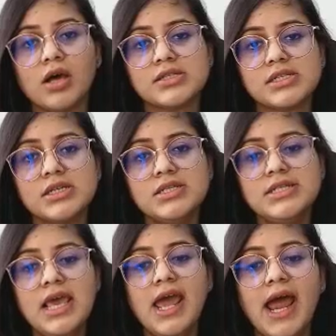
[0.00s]
your
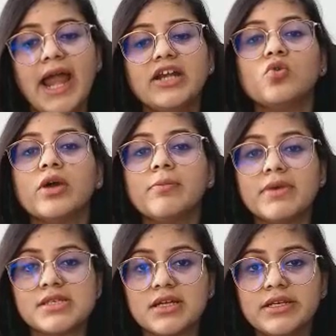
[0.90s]
answers, and you can
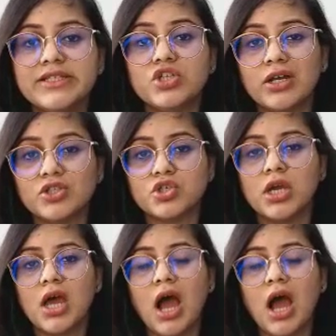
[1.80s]
basically judge